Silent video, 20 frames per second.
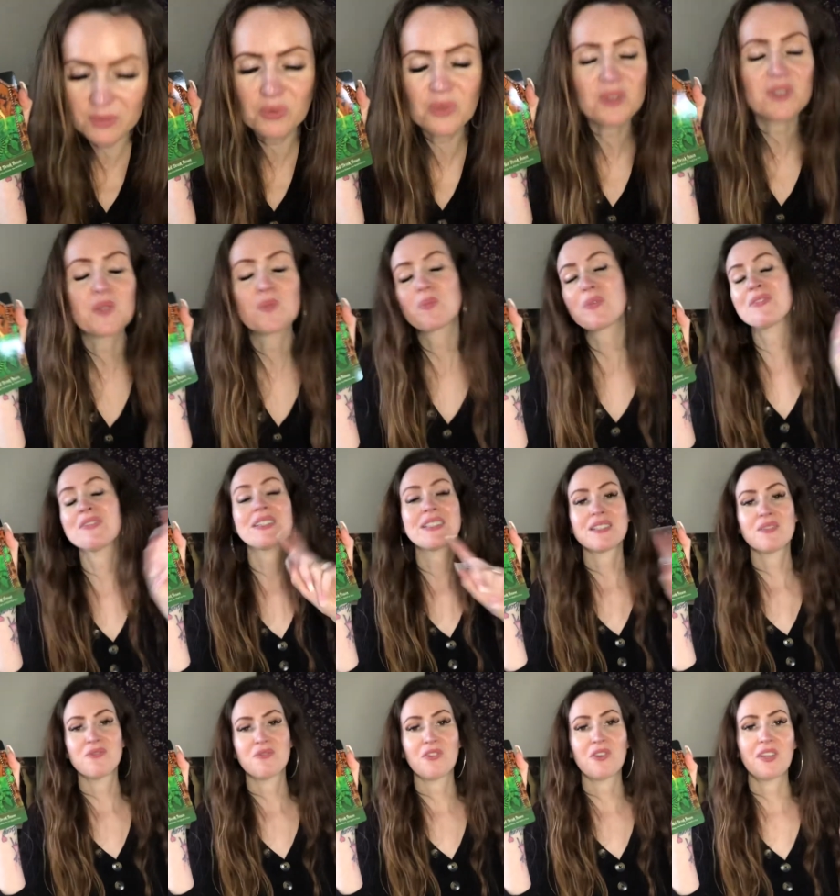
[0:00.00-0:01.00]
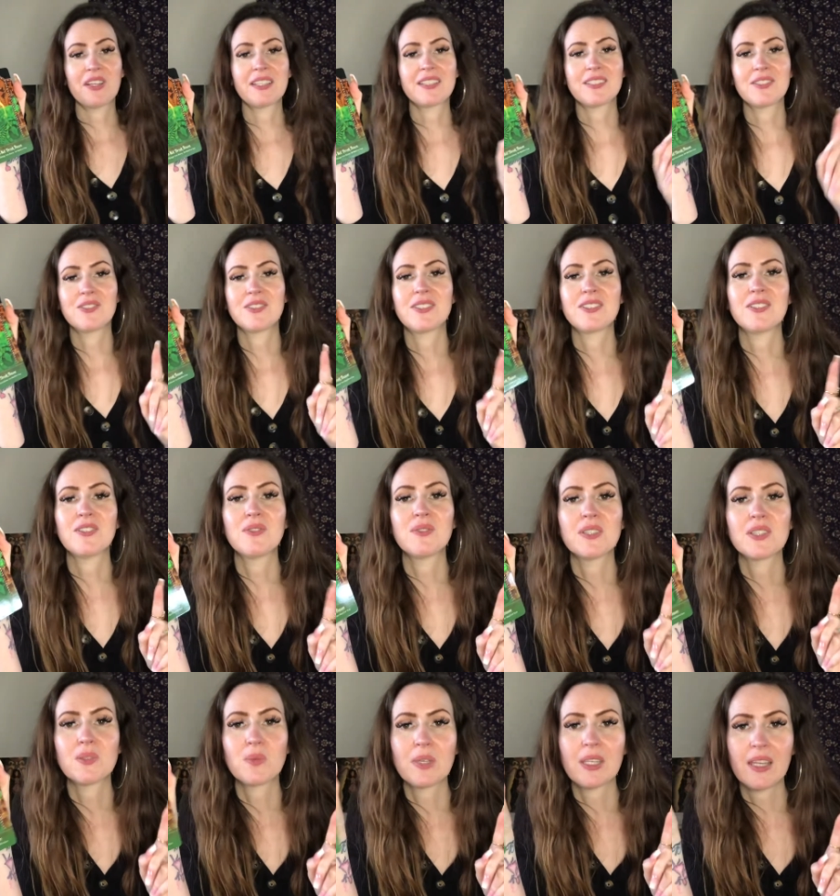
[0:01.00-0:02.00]
what spirit's inviting you to do
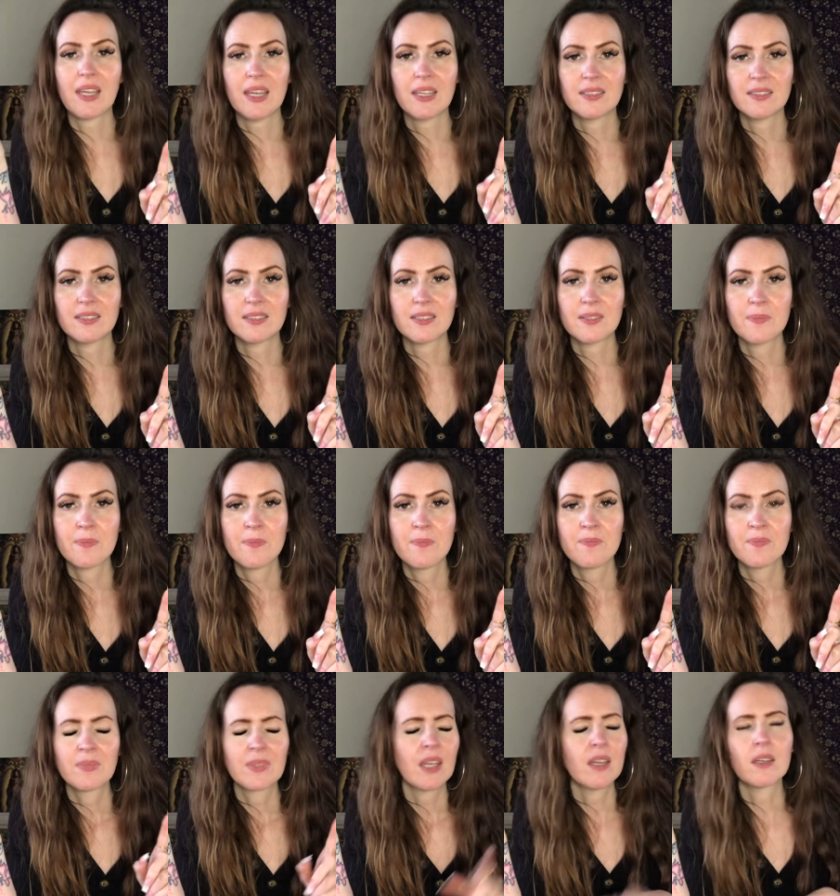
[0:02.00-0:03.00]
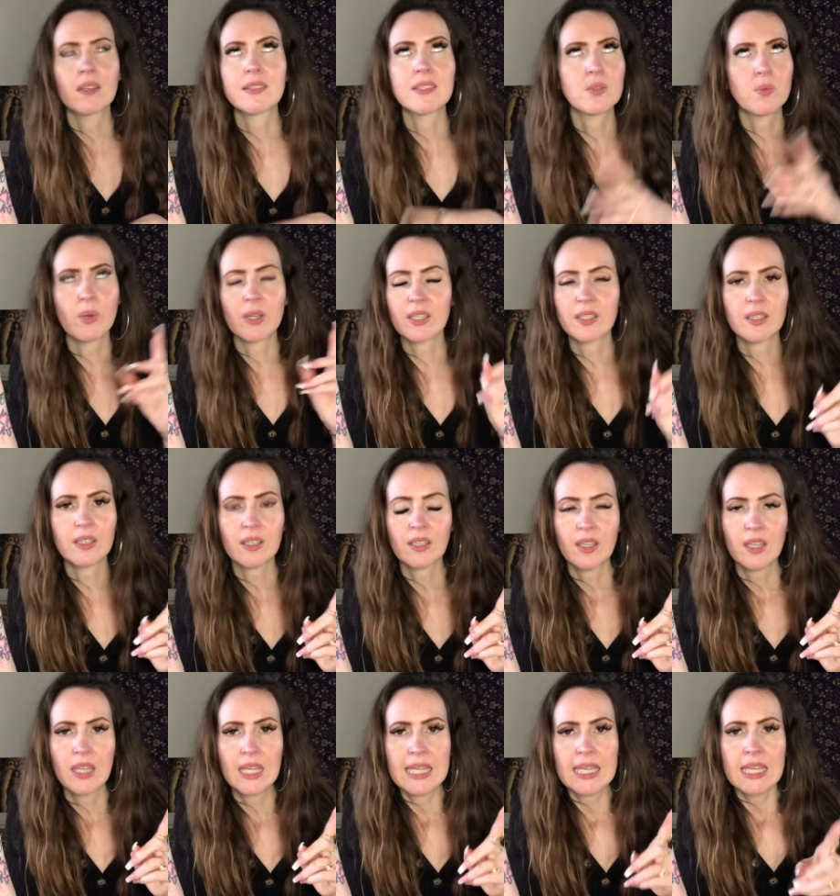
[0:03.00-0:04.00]
this weekend uh, this week
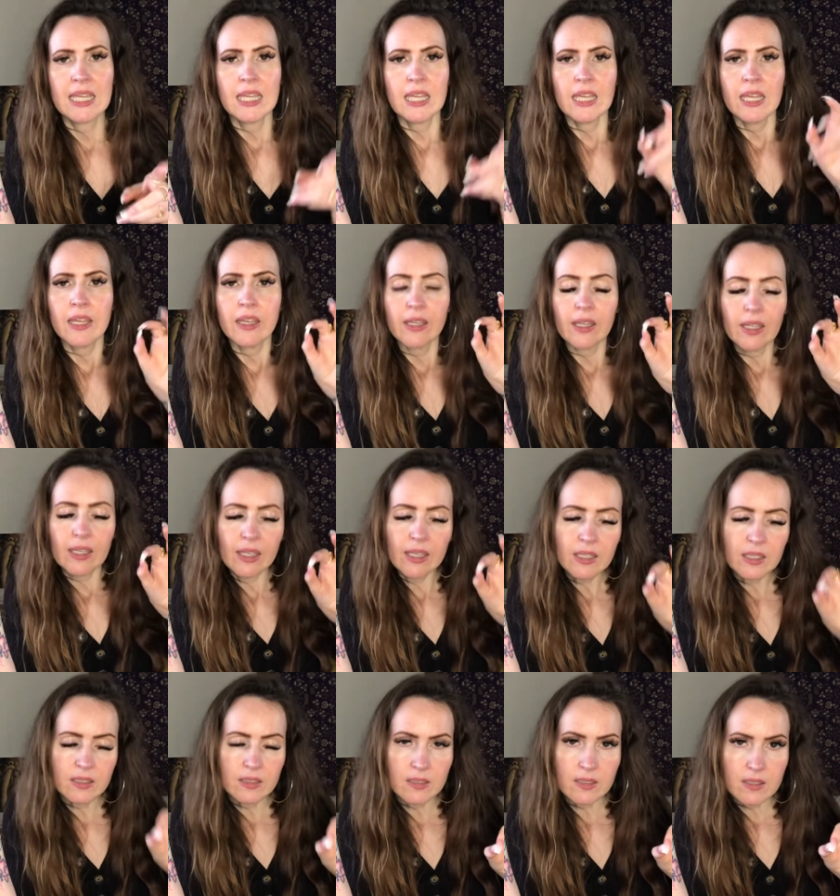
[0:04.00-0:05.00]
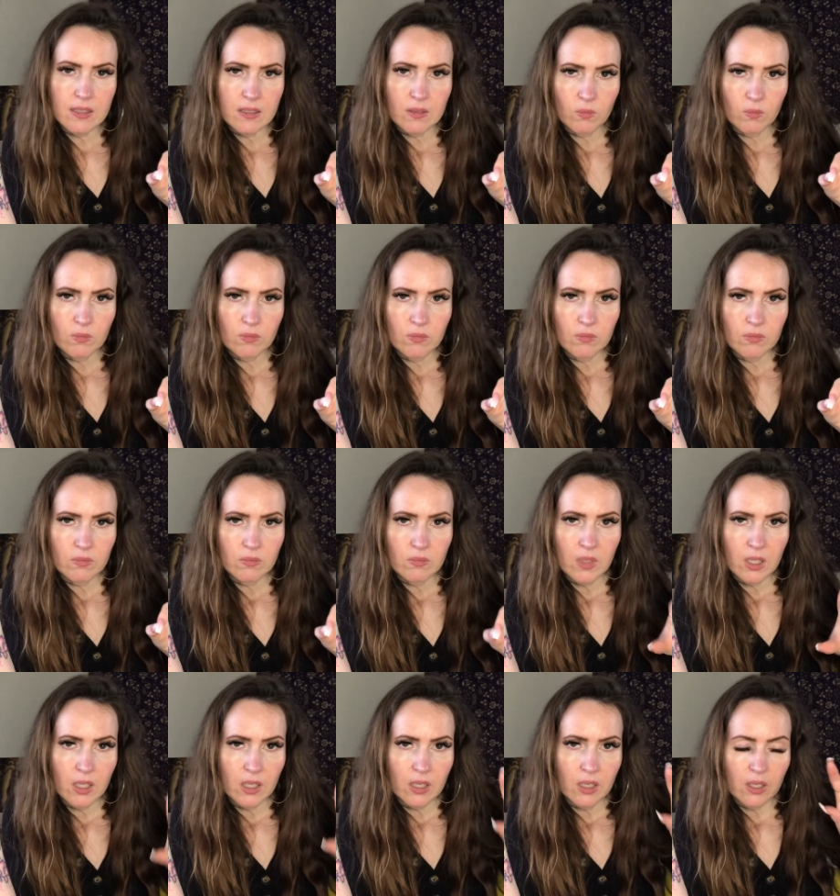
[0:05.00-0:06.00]
is
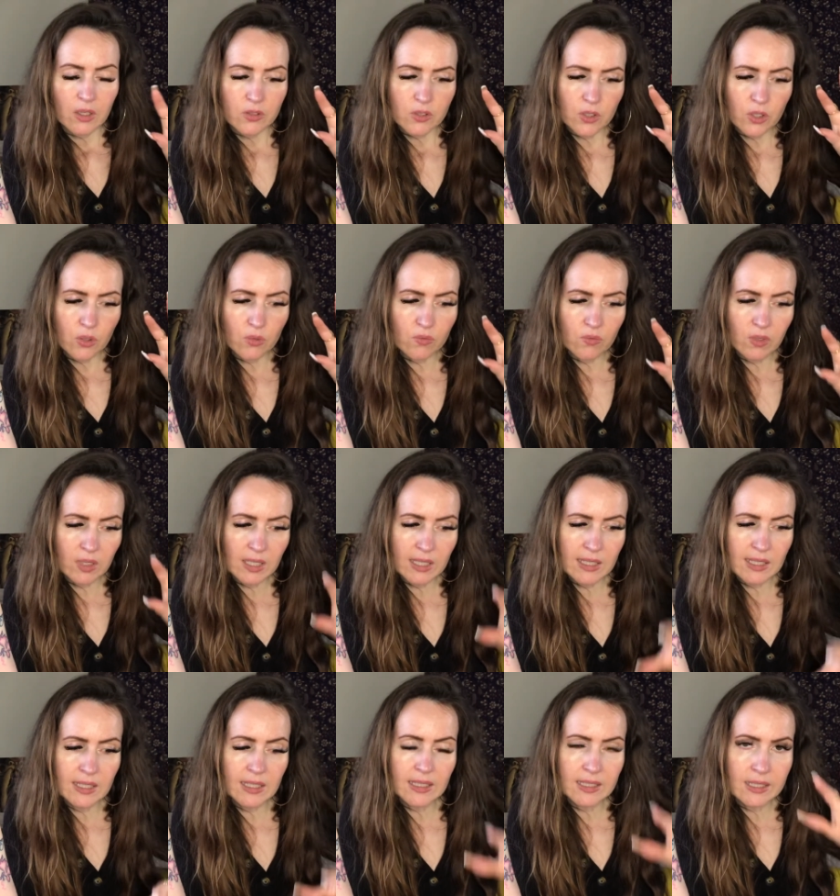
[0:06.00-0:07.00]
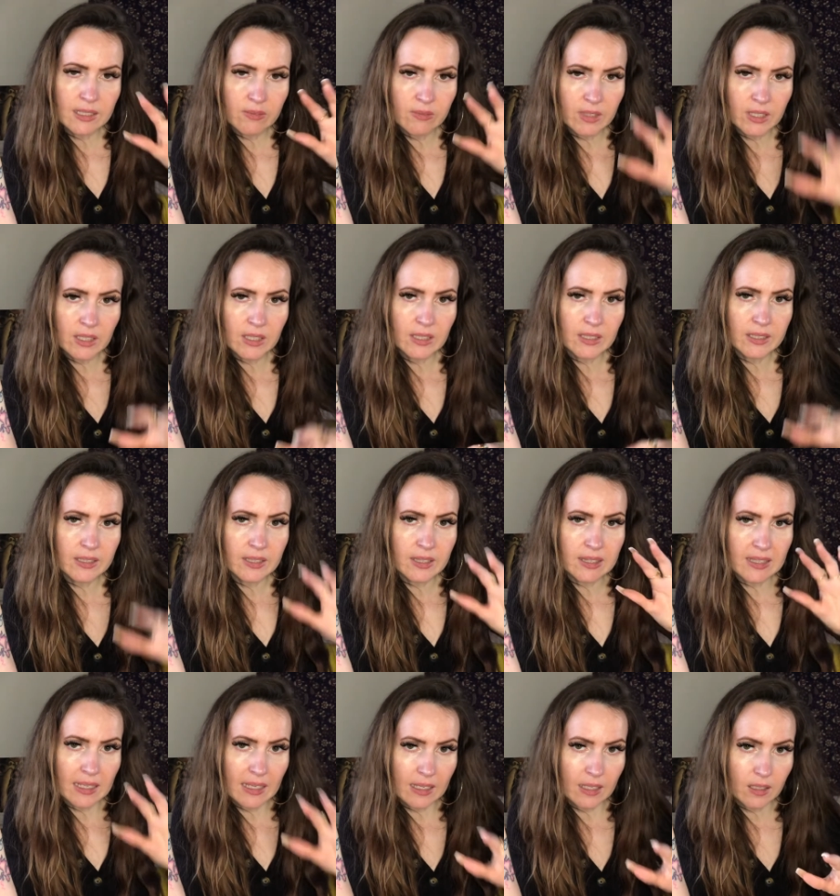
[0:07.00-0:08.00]
to really, really
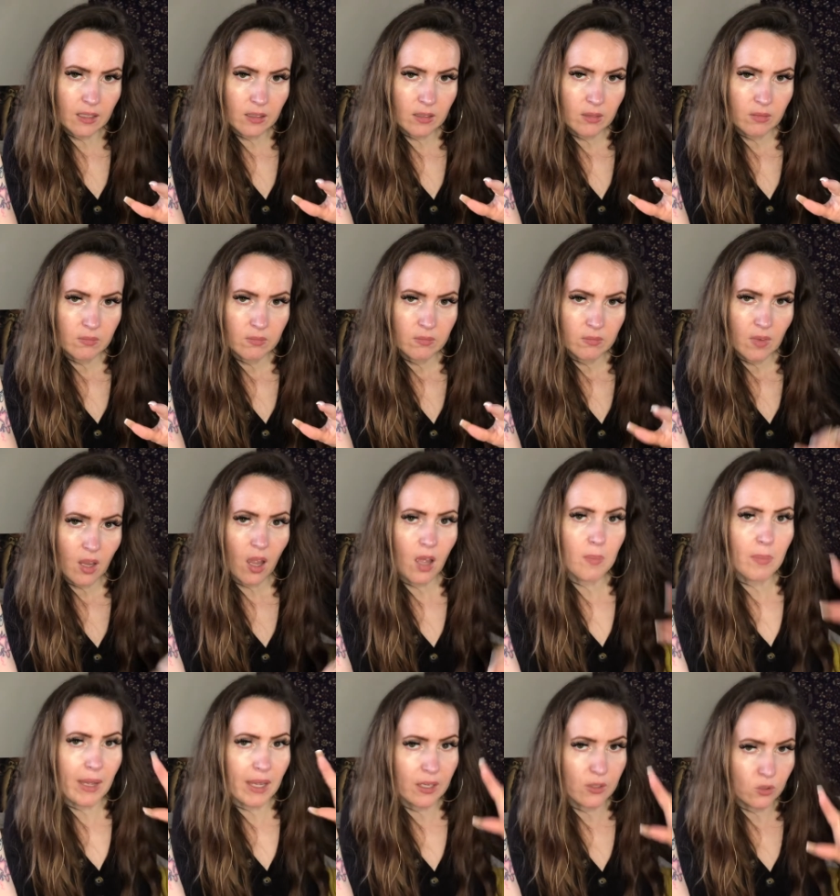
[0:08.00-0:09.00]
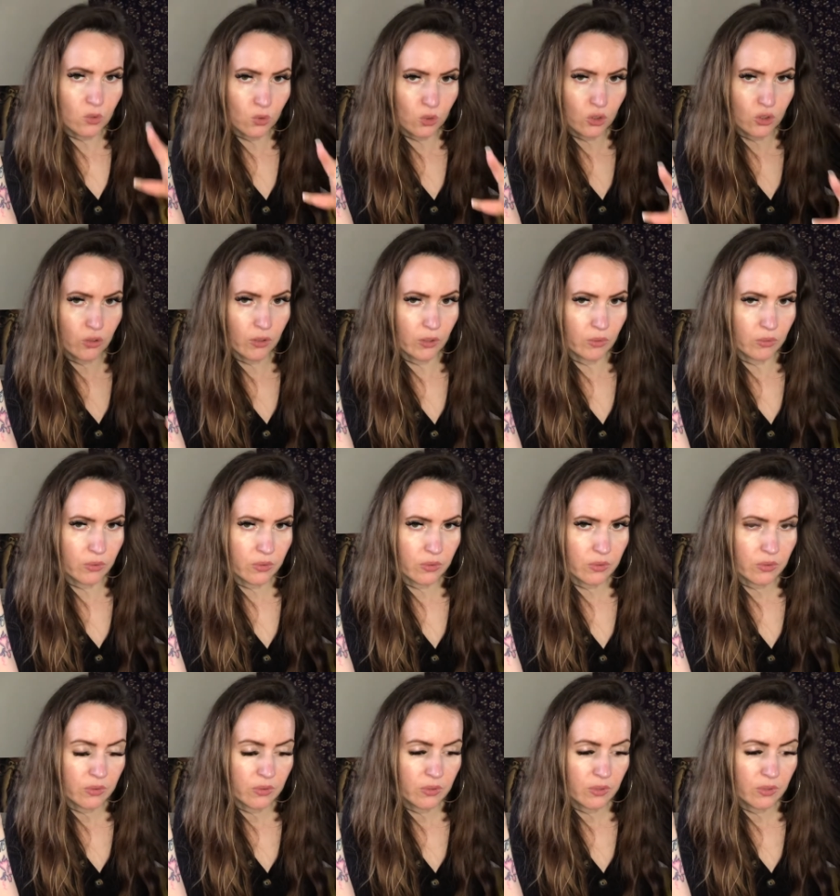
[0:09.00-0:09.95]
think about your truth